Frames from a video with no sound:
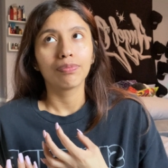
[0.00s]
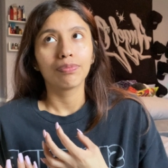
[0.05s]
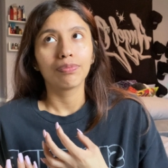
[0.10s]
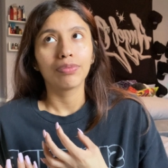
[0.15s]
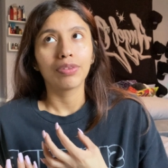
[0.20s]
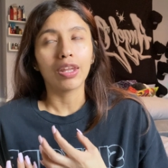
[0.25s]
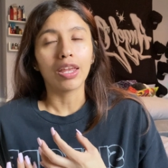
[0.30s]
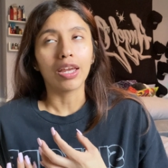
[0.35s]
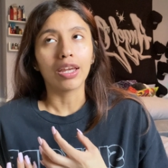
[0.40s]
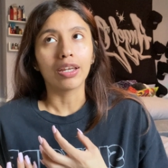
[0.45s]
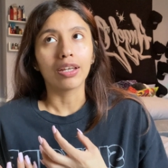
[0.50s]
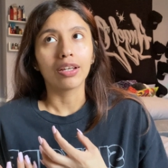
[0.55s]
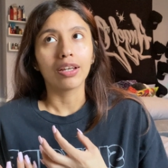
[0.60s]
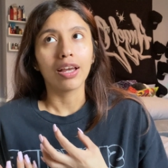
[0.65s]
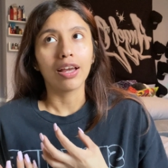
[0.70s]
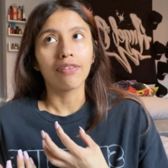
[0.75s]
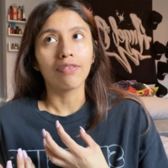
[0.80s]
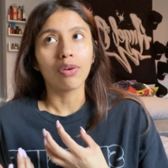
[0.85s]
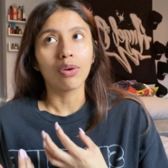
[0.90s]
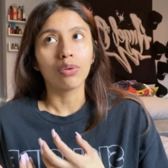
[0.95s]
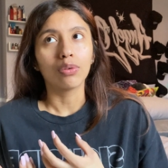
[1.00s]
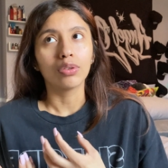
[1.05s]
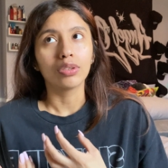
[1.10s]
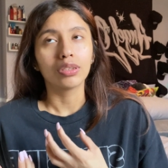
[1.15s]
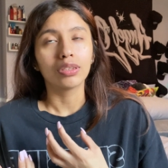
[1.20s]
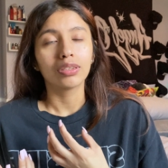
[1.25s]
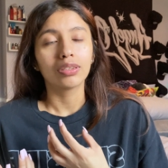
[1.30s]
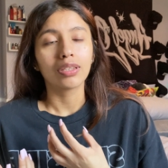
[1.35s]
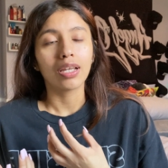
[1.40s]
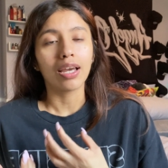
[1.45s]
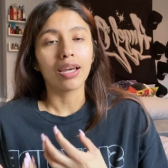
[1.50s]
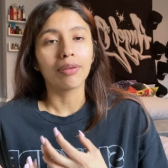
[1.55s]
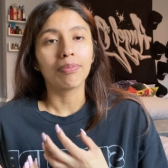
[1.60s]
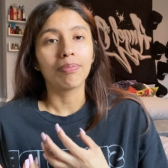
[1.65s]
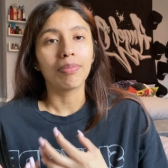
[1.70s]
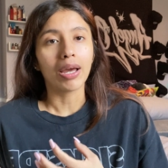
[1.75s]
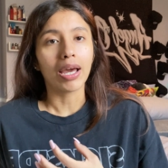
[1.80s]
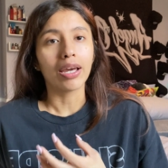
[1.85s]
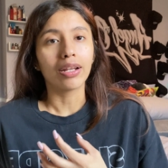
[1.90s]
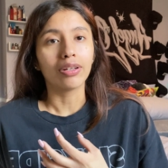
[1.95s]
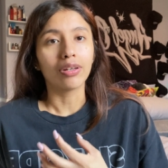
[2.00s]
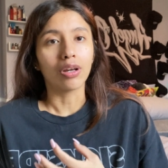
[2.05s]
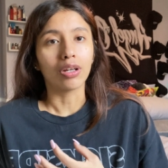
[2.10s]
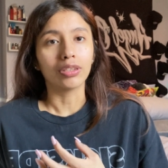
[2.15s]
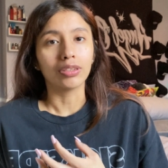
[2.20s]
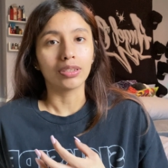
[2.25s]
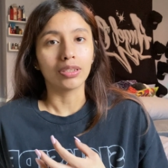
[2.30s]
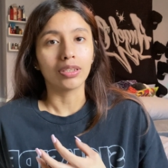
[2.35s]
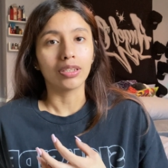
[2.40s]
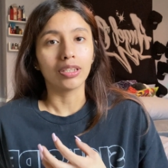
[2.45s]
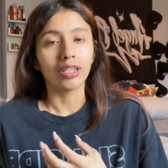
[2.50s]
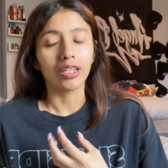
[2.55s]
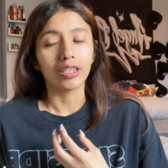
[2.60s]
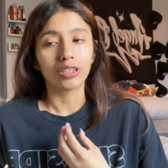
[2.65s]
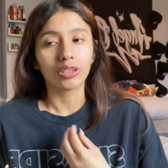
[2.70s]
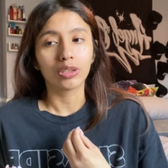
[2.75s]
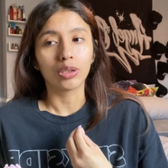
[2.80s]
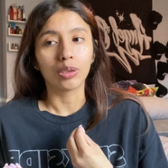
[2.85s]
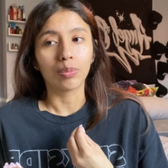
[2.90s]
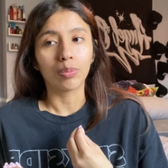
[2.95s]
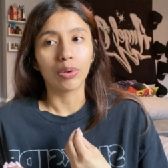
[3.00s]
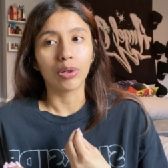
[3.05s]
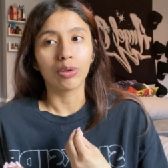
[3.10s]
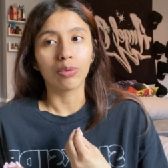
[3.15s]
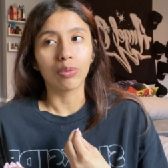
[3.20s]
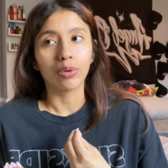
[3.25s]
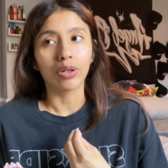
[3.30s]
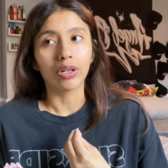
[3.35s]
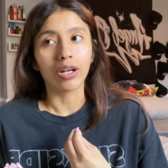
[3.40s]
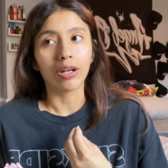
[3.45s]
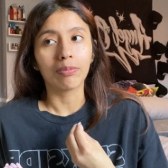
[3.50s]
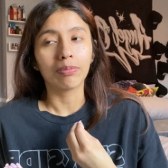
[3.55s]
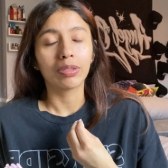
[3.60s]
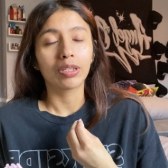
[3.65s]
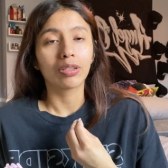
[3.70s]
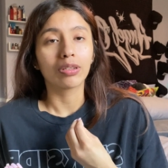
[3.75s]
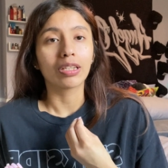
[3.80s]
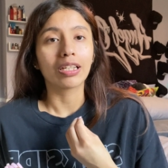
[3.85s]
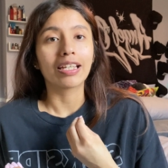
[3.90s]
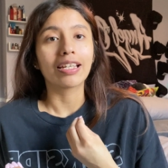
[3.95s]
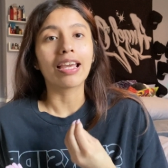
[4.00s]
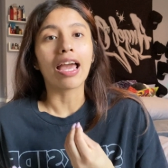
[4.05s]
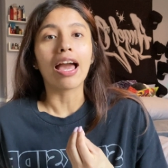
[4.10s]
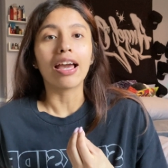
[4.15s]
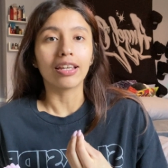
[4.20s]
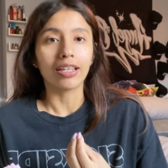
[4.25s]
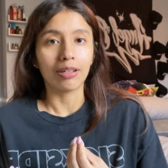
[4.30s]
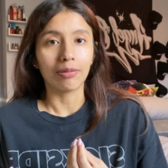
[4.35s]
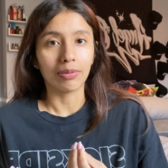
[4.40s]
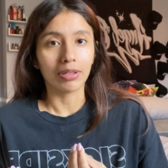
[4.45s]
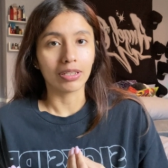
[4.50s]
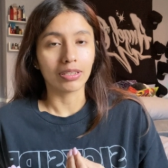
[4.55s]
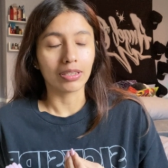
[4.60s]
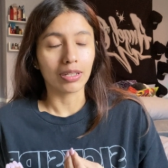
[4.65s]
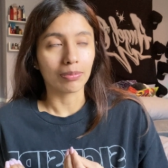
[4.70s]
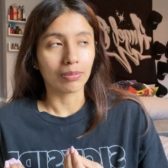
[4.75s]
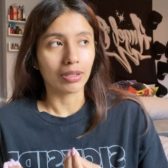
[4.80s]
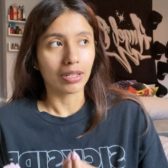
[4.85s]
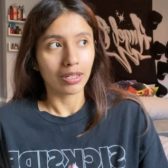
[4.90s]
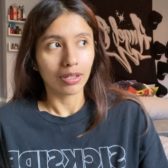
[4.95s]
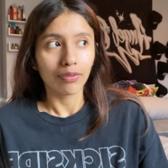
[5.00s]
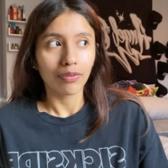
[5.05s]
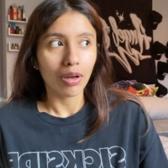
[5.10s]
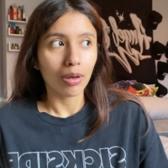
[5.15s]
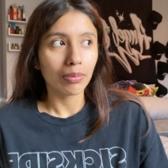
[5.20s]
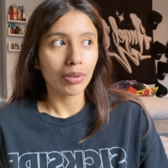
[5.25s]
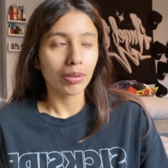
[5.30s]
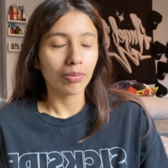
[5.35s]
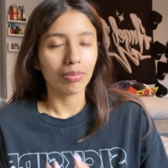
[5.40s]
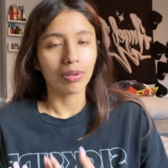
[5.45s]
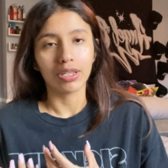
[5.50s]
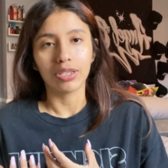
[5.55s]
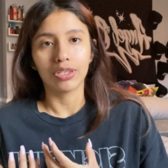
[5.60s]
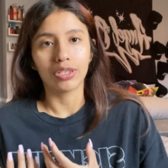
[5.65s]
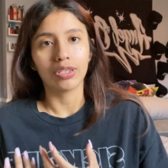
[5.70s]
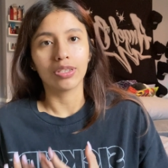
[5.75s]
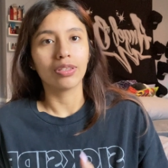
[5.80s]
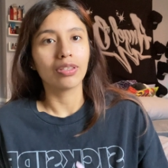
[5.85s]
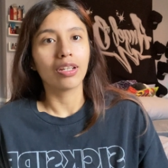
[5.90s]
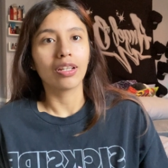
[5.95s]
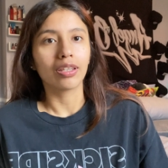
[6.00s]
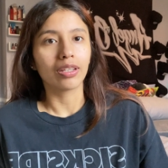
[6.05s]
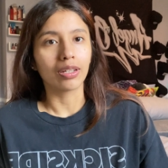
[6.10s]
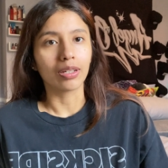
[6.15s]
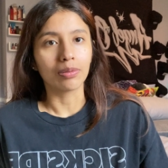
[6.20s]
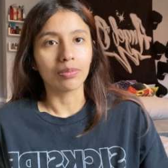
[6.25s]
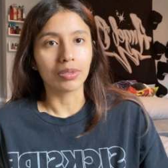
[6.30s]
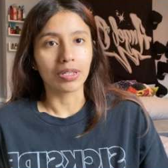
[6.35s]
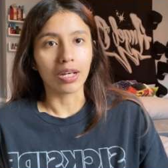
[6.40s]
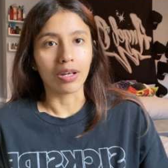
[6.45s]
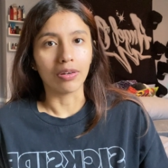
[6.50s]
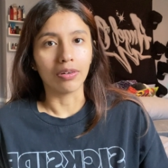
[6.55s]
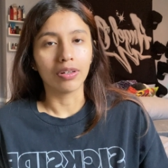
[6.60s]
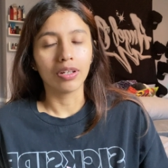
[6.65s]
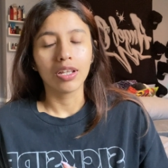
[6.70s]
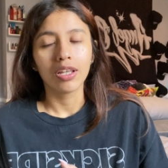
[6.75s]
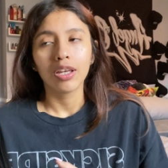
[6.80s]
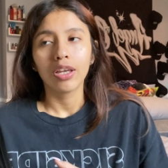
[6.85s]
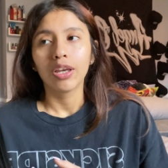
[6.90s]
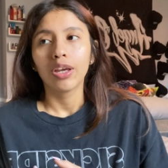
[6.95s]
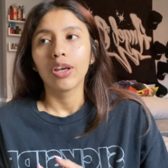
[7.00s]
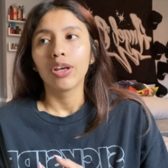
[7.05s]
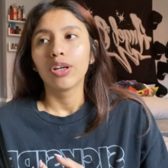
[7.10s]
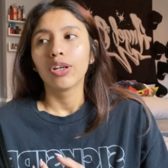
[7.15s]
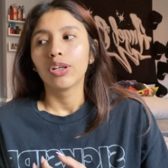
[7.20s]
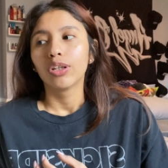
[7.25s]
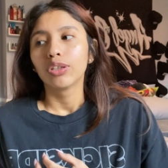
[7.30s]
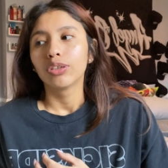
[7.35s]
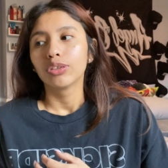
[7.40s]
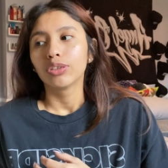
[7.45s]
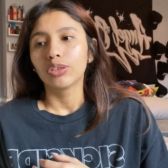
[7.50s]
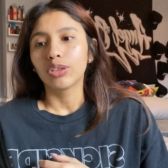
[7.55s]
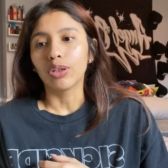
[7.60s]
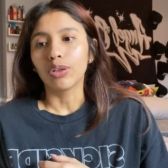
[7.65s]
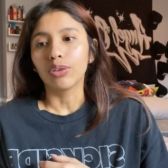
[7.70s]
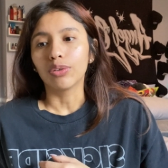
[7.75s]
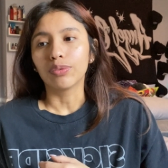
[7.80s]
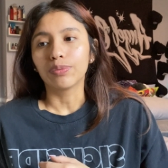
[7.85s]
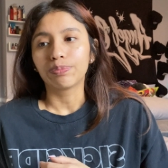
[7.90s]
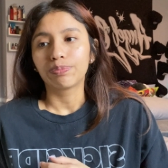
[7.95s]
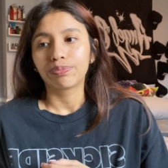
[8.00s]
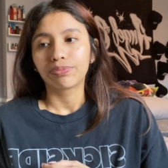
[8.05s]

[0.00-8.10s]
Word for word: like have always had bad nausea like to the point where i'm literally gagging because i'm gonna vomit but it just nothing comes out so